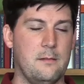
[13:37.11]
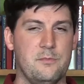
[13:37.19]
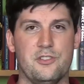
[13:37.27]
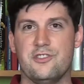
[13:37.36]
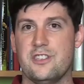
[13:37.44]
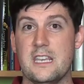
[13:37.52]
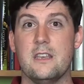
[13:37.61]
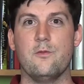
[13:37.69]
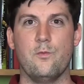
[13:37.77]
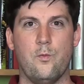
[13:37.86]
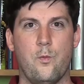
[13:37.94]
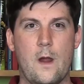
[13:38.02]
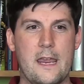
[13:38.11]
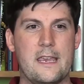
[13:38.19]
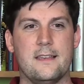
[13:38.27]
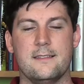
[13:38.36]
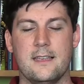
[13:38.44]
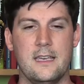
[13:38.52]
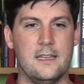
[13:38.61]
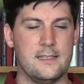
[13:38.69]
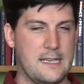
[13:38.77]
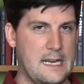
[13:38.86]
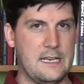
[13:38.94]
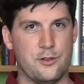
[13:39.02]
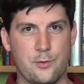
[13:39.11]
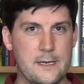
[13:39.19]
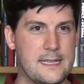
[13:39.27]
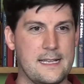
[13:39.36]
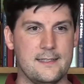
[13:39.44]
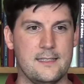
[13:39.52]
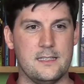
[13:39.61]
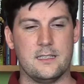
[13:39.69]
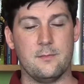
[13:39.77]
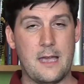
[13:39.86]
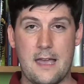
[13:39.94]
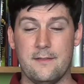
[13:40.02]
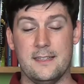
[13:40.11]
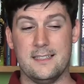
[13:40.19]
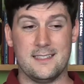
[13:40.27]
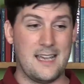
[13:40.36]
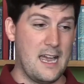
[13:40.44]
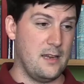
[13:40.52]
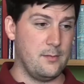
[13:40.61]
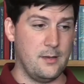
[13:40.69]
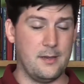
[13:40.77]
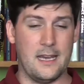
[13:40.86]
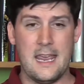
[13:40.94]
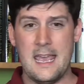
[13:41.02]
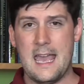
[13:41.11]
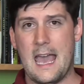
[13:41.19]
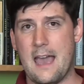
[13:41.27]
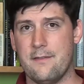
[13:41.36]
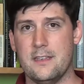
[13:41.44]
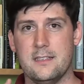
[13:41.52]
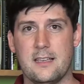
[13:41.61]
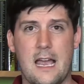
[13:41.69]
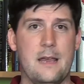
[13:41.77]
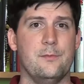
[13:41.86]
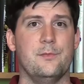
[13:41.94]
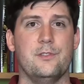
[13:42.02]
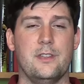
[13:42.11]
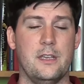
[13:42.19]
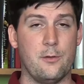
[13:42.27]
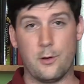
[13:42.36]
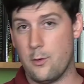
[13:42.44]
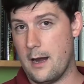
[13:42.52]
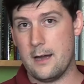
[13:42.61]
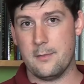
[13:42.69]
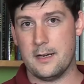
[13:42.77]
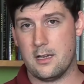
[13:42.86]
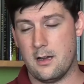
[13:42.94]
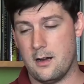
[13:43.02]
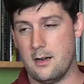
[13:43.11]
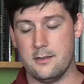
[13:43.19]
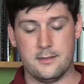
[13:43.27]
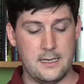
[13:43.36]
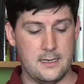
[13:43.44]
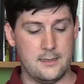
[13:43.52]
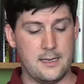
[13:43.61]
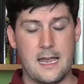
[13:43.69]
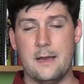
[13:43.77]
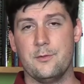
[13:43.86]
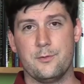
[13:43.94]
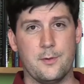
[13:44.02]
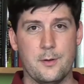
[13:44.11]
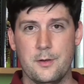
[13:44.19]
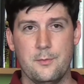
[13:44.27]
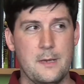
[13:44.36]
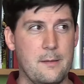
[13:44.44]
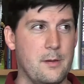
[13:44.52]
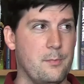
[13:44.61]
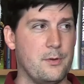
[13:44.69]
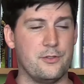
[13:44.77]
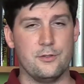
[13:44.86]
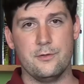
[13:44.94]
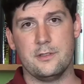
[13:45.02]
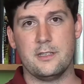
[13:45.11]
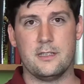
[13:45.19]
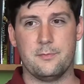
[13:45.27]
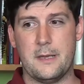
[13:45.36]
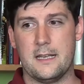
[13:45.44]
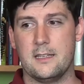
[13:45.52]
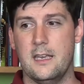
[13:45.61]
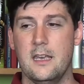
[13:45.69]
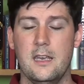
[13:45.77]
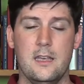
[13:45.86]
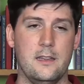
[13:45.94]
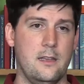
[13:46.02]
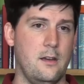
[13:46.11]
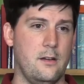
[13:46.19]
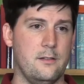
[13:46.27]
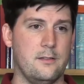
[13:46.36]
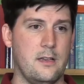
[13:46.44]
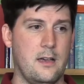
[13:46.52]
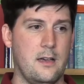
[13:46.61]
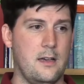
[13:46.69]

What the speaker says: Just seeing ways to kind of tweak that system, having the time limit, having times the requirement cards, and times where you maybe pursue a suspect. There's